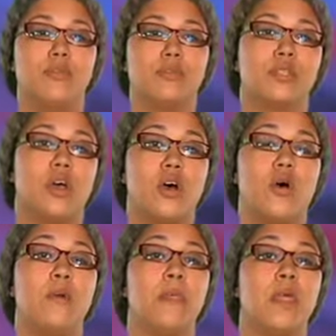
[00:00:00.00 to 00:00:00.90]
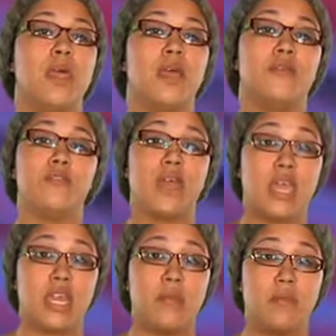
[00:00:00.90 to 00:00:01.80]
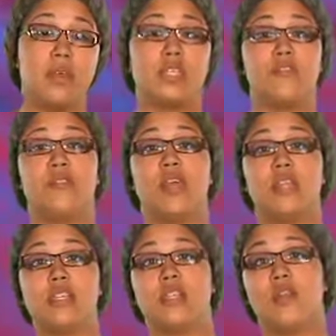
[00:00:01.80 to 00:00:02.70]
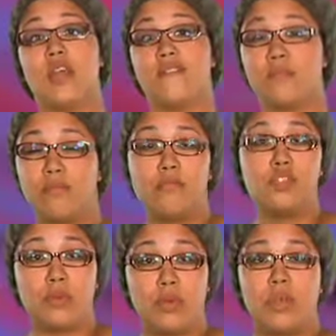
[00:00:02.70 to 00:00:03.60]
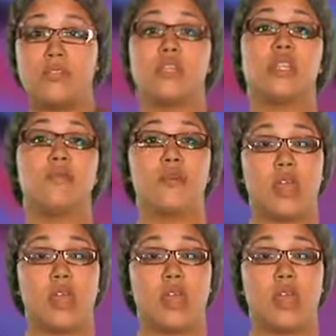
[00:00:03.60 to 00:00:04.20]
So if you like indie books, if you like things that don't have superheroes in them, no